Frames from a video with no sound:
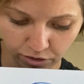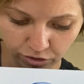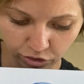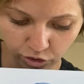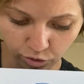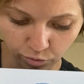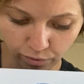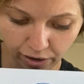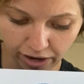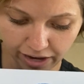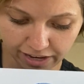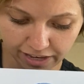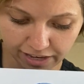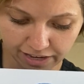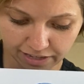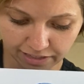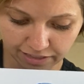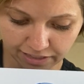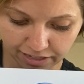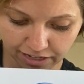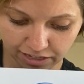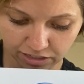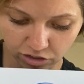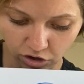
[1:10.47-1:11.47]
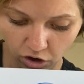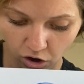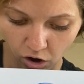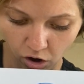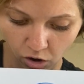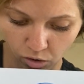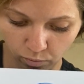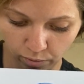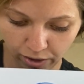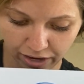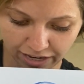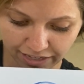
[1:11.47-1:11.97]
The radius is
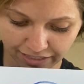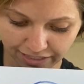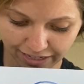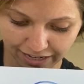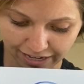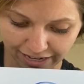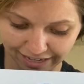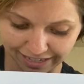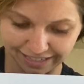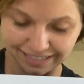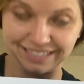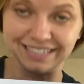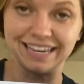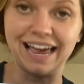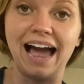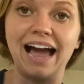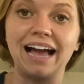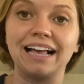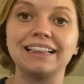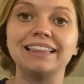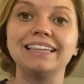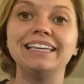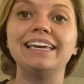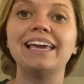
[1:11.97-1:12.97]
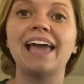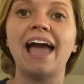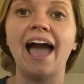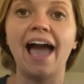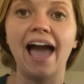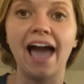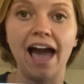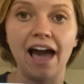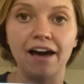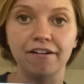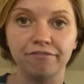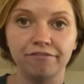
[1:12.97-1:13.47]
always exactly
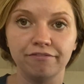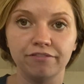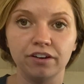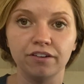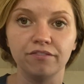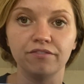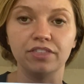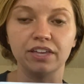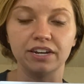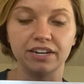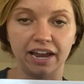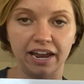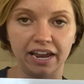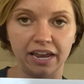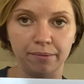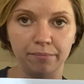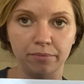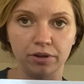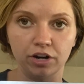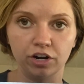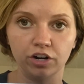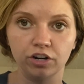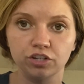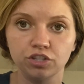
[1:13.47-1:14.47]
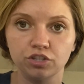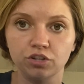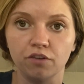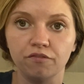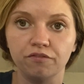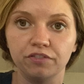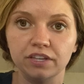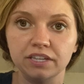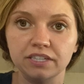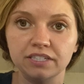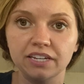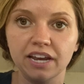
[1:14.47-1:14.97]
half of the diameter. So
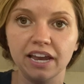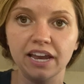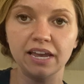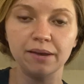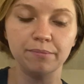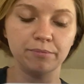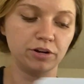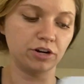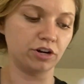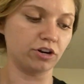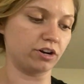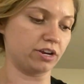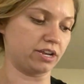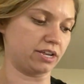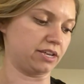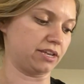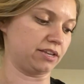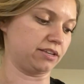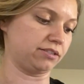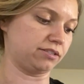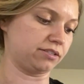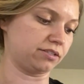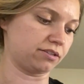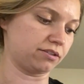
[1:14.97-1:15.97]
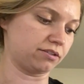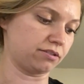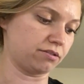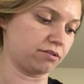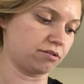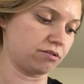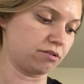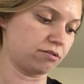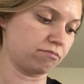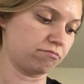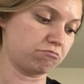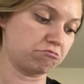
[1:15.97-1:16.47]
if this diameter is
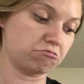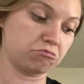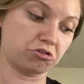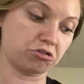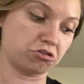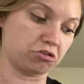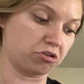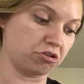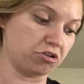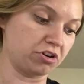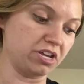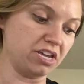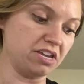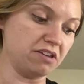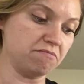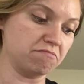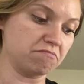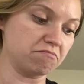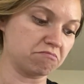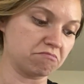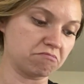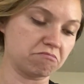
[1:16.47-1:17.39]
30